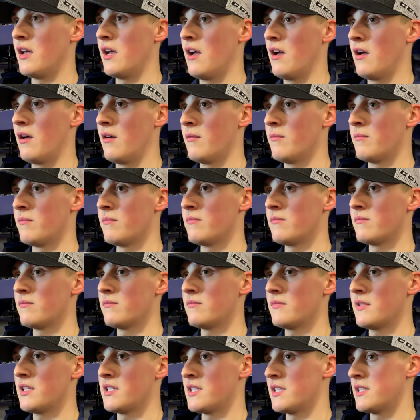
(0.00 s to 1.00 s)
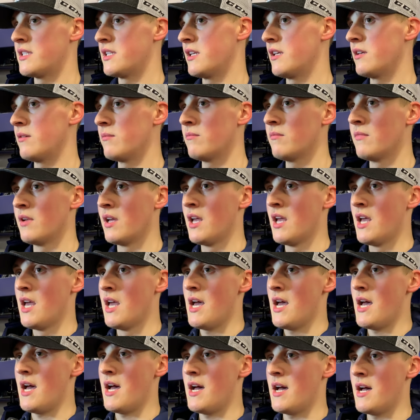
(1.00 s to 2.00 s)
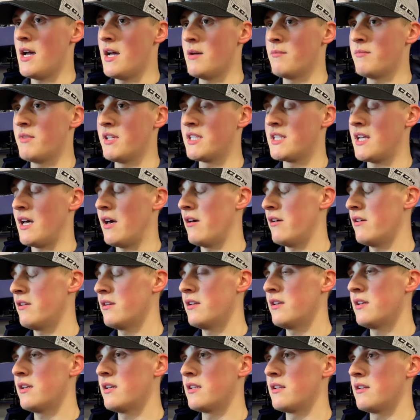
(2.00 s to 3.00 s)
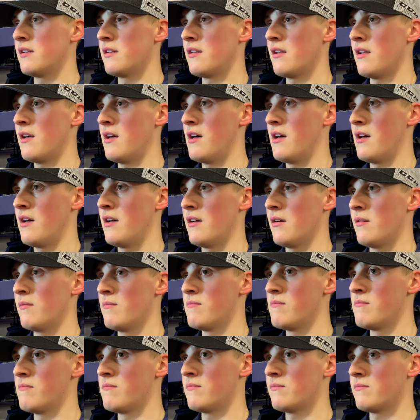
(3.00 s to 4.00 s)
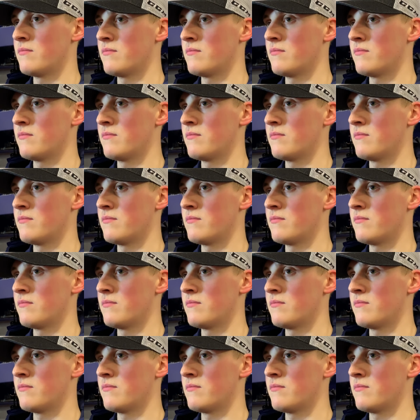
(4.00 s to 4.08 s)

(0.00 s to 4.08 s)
Um, it's a team uh, mentality, and um,